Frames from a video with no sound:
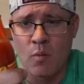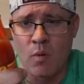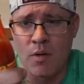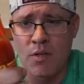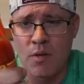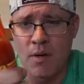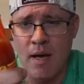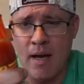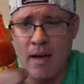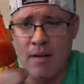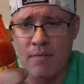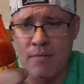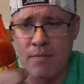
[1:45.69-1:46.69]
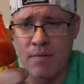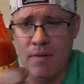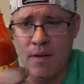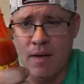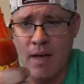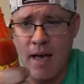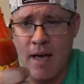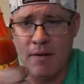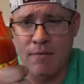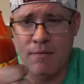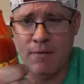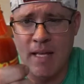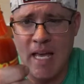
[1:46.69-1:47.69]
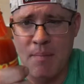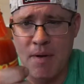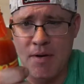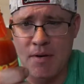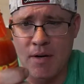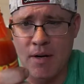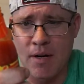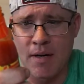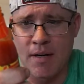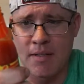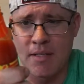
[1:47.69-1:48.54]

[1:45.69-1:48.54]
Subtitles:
Once you have had a flame in your heart,